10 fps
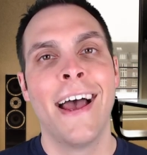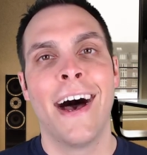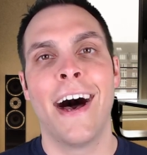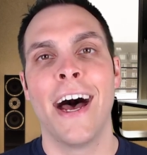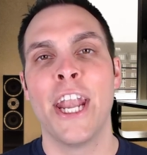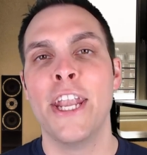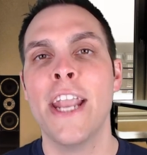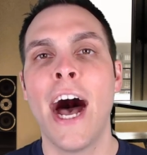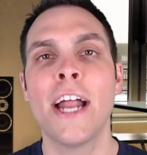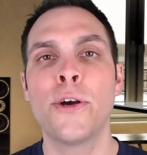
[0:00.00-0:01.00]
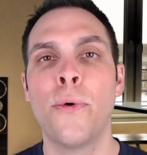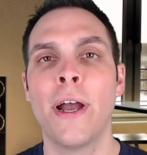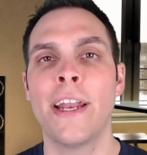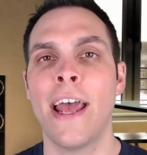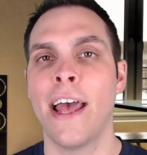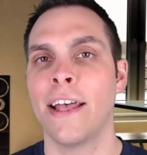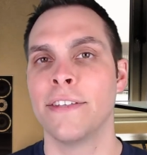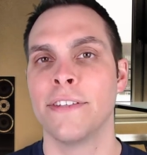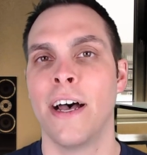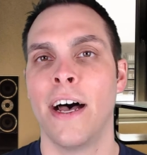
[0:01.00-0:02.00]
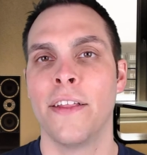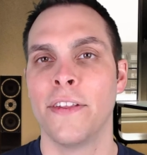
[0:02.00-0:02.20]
uh, not quite as uh,